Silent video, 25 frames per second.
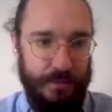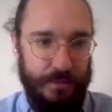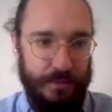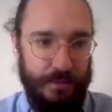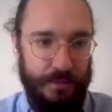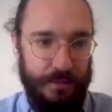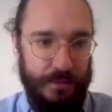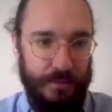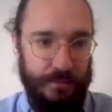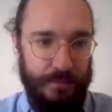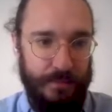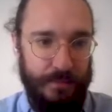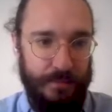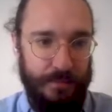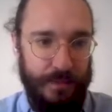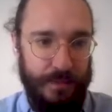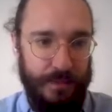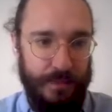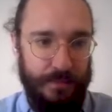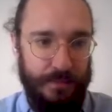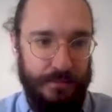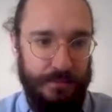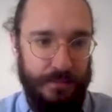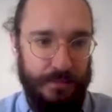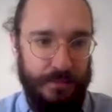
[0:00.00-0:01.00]
Here come the
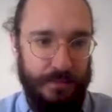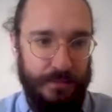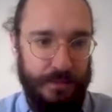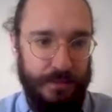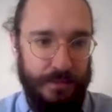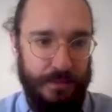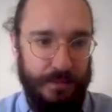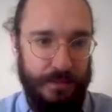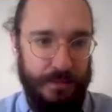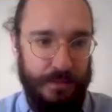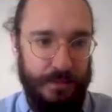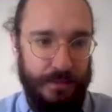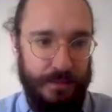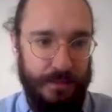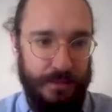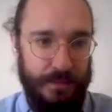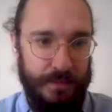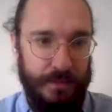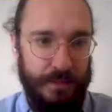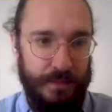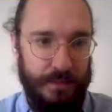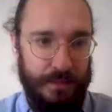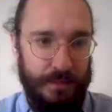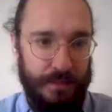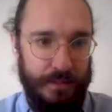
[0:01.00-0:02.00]
bombs.
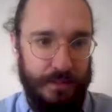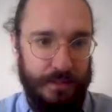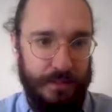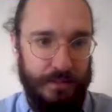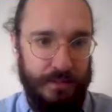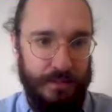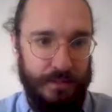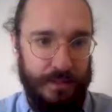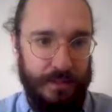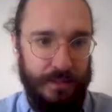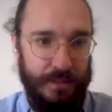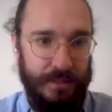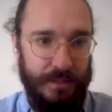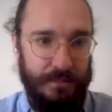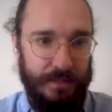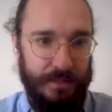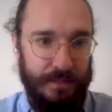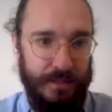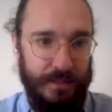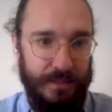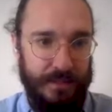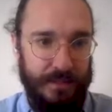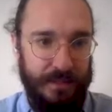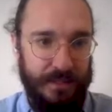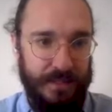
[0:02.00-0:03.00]
Well, they're all coming
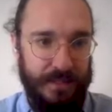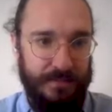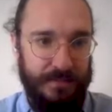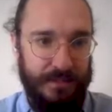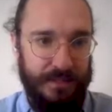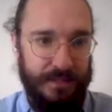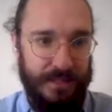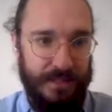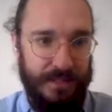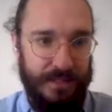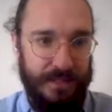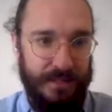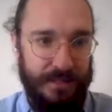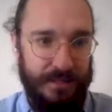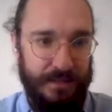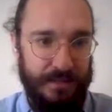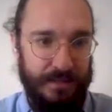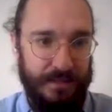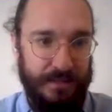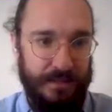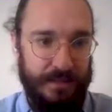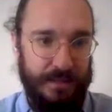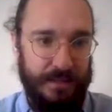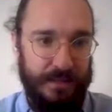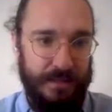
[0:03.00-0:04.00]
down the left side.
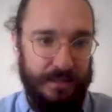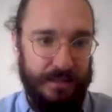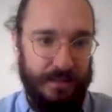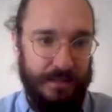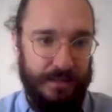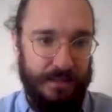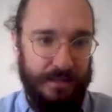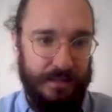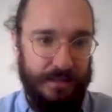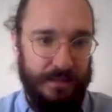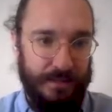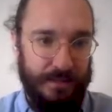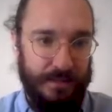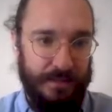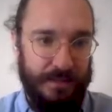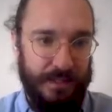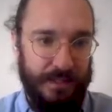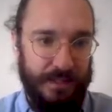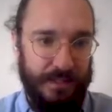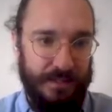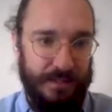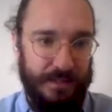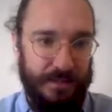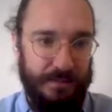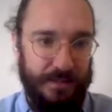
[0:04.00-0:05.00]
Looks
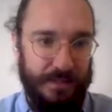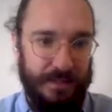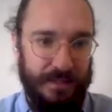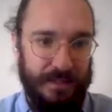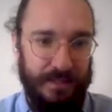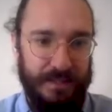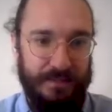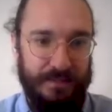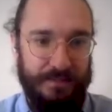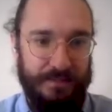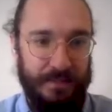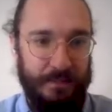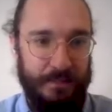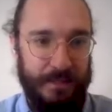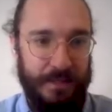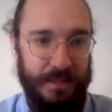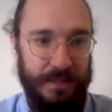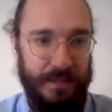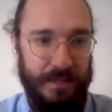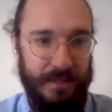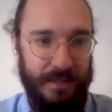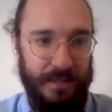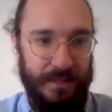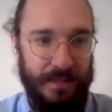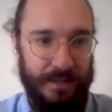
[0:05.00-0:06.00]
like somebody left a
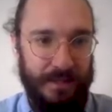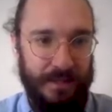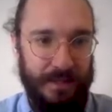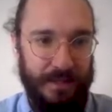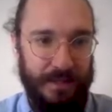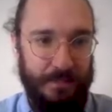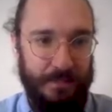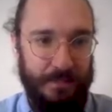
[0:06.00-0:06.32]
bug in their